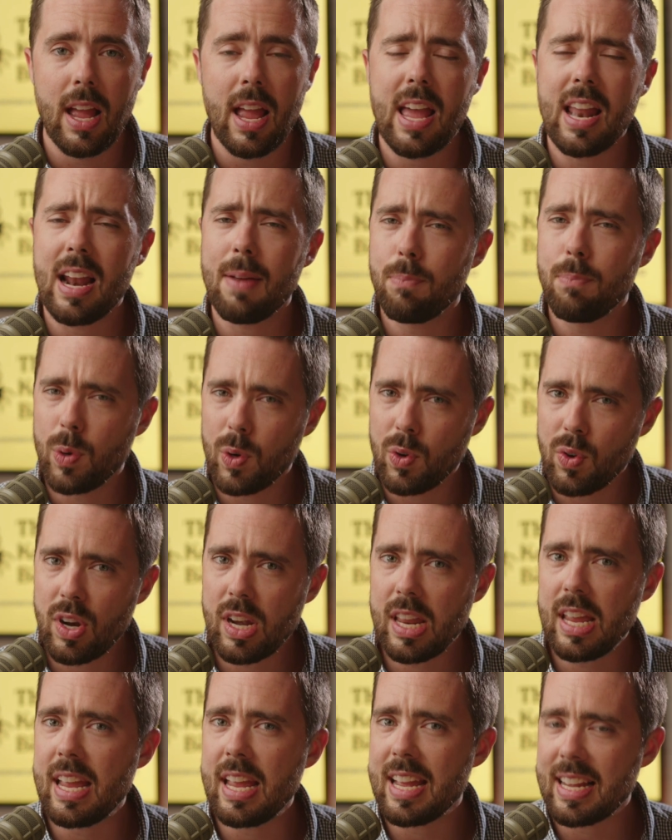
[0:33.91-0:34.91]
And I'm
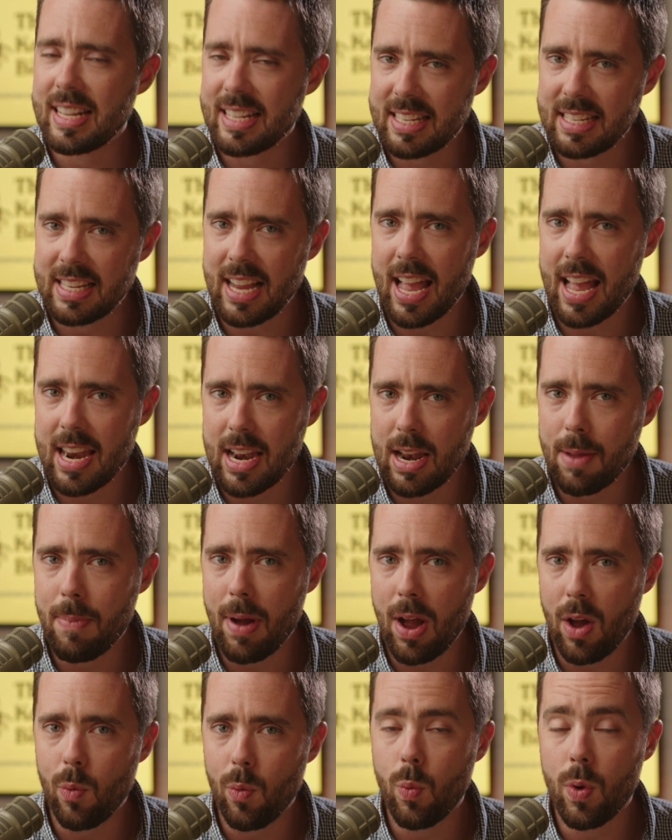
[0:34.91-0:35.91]
pretty excited
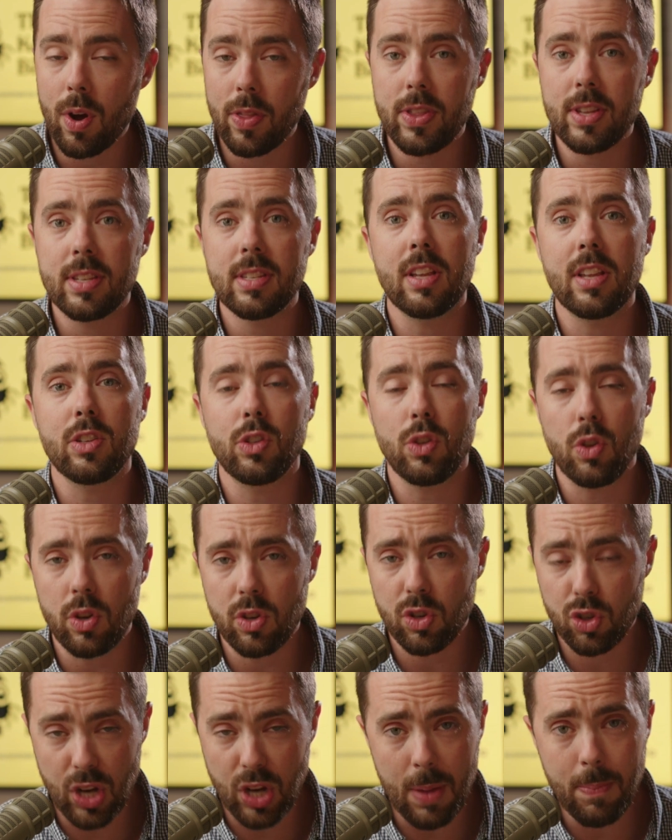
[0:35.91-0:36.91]
about what this is
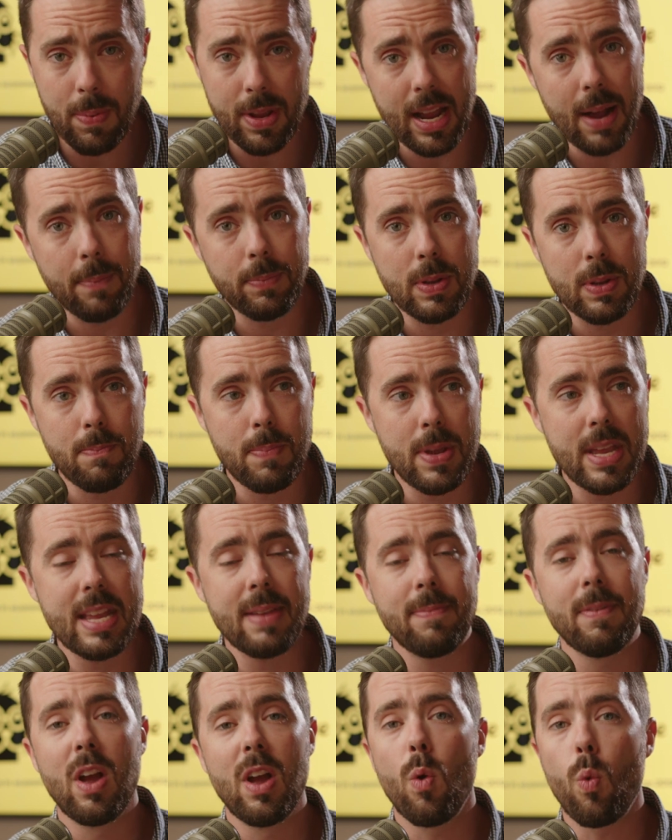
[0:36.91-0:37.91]
shaping up to
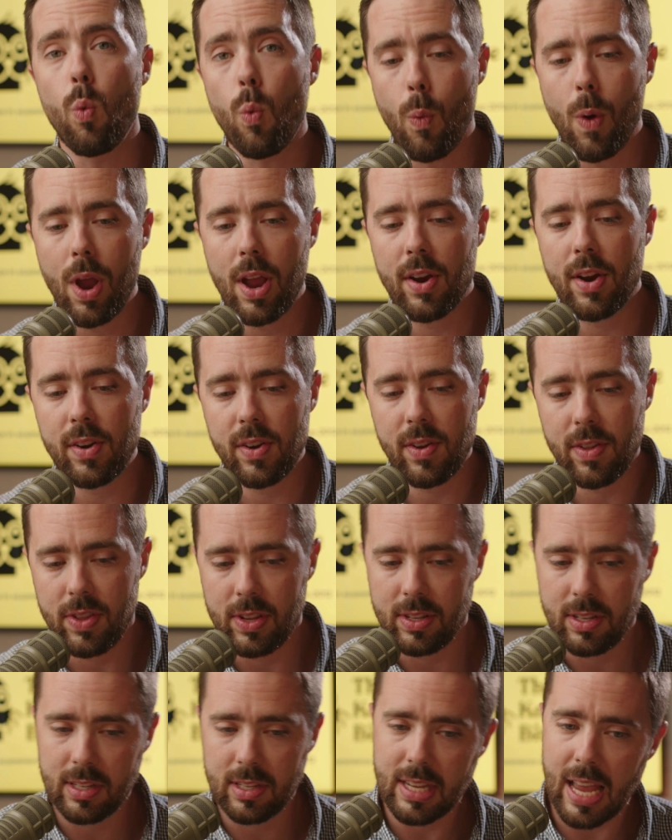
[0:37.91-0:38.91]
be, where
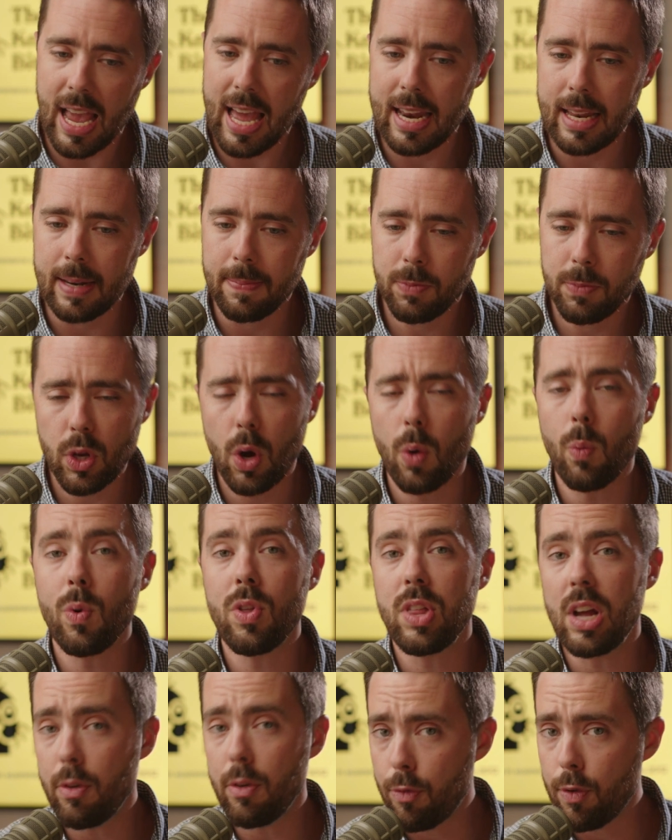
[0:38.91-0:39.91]
this is headed. So
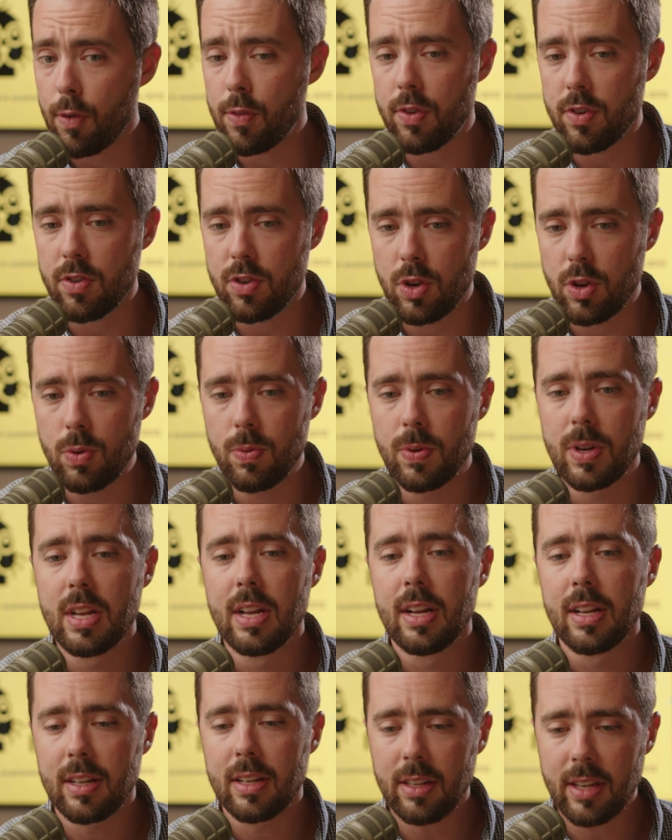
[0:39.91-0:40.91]
without further ado,
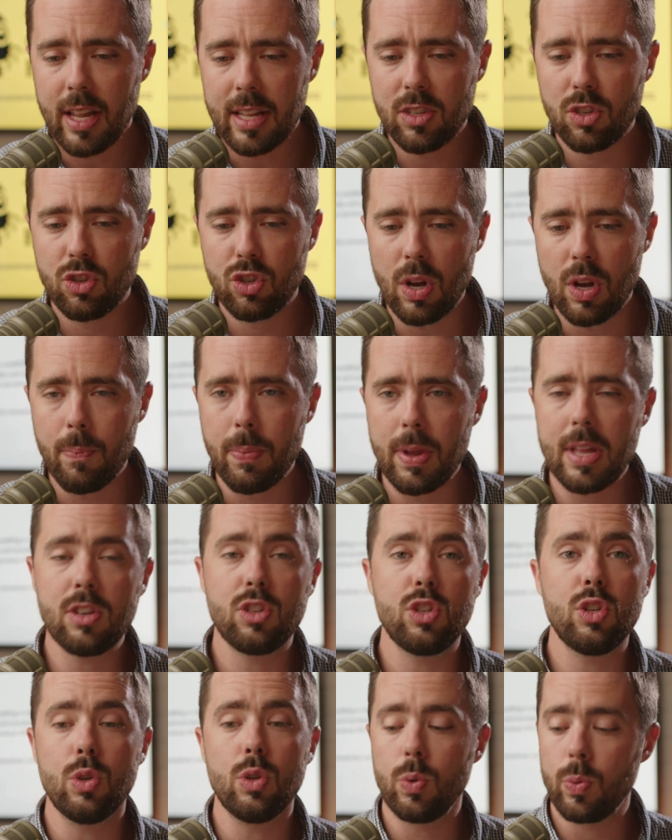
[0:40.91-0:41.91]
let's jump
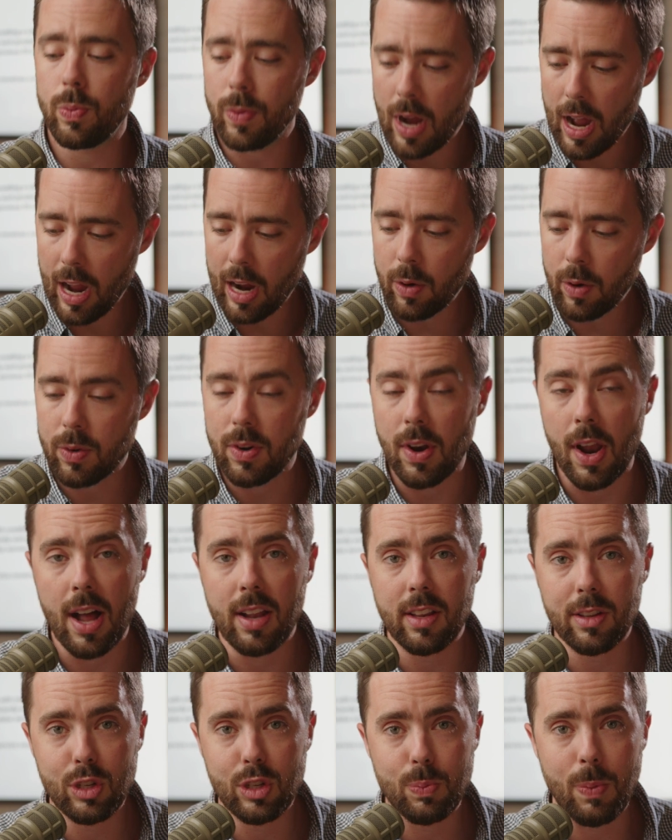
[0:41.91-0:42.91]
into our
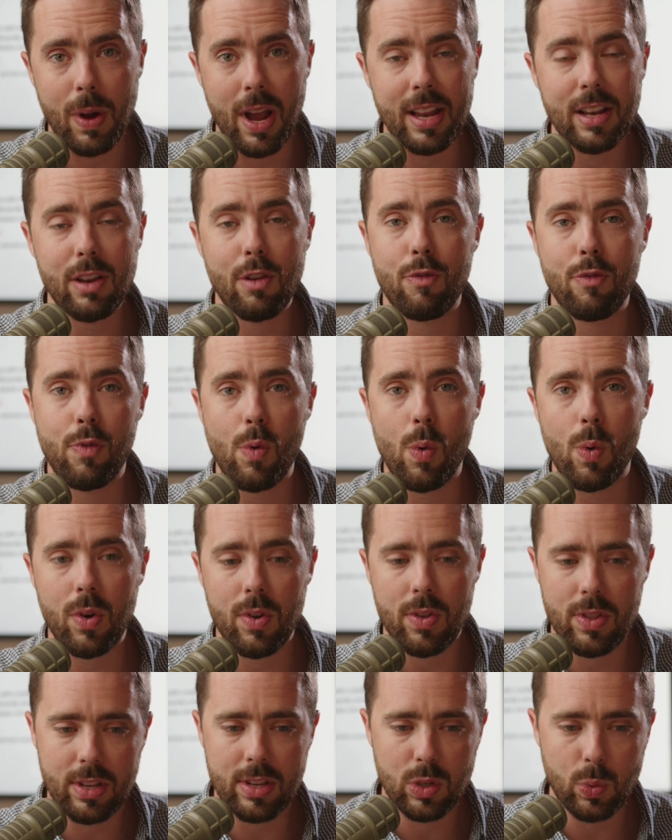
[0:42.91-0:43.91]
knowledge bite
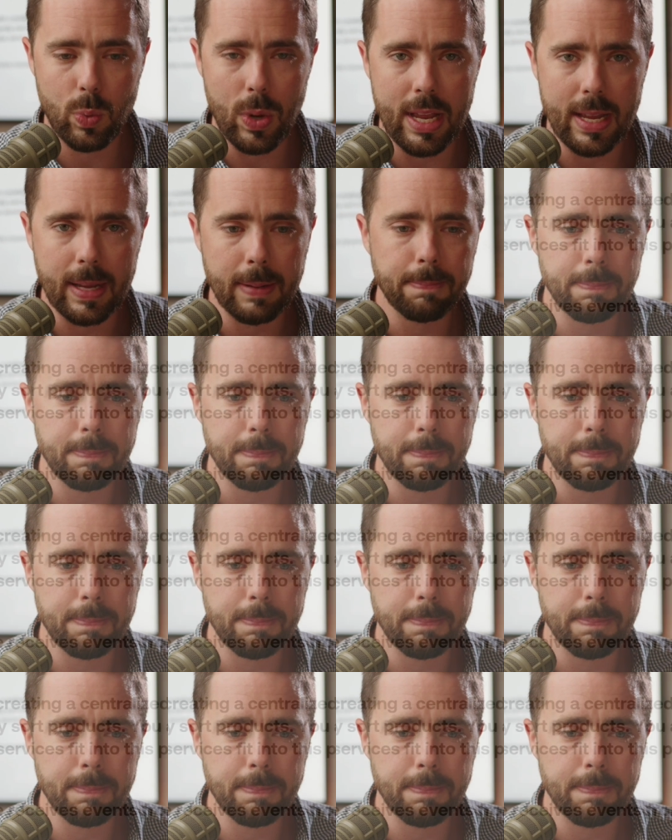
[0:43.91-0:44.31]
for this week.